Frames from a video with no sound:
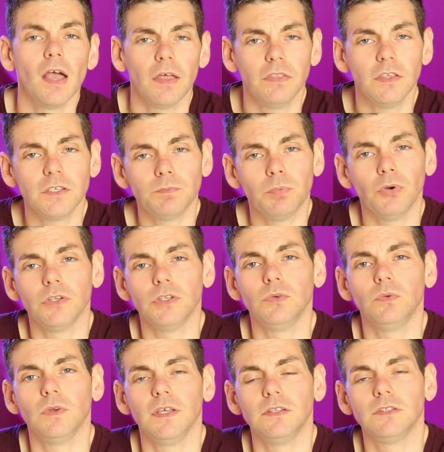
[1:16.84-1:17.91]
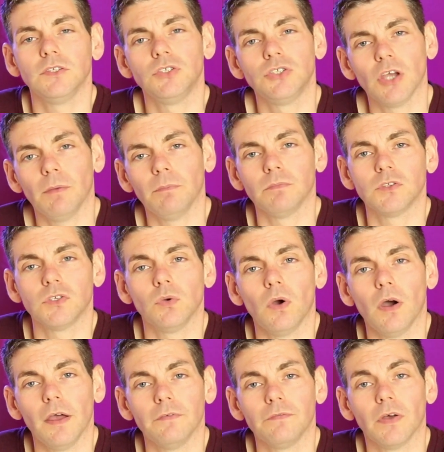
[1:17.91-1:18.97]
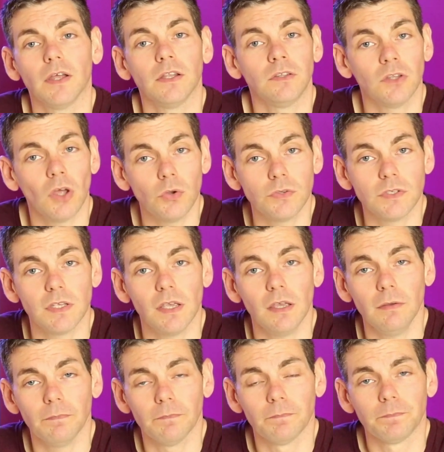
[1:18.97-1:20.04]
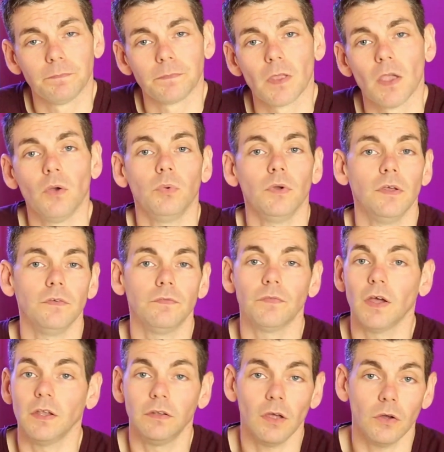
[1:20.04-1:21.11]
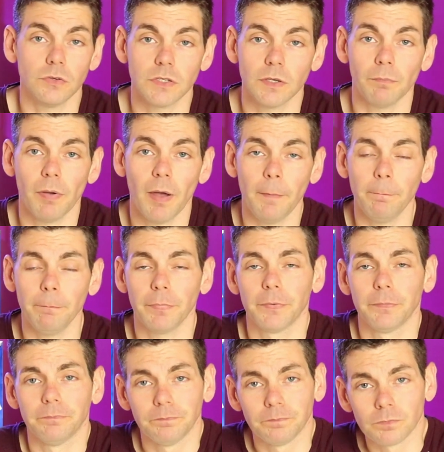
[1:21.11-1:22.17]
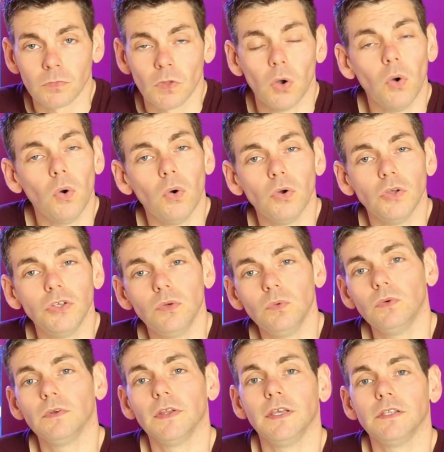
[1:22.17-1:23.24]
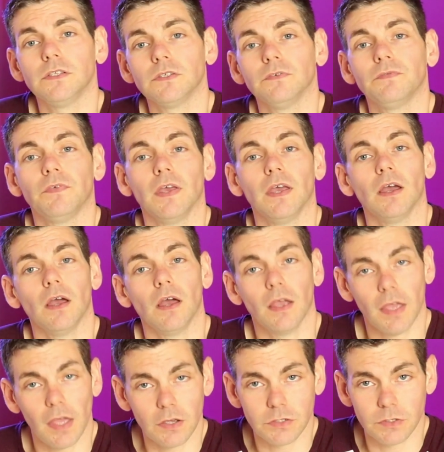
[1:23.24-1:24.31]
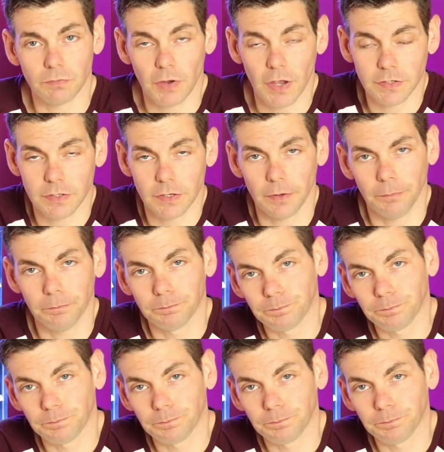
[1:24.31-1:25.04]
At this point you'll need to jump to either dosing with a dosing pump, or you will need to fit a calcium reactor.